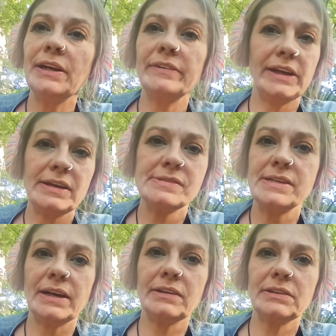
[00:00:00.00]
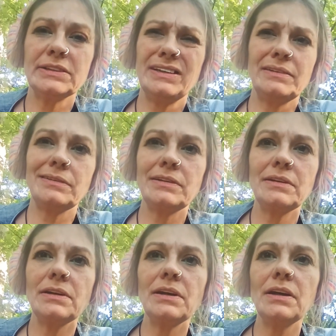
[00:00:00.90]
and kids now, like,
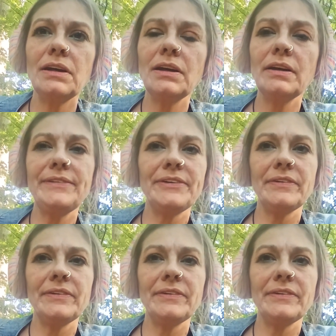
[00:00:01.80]
it,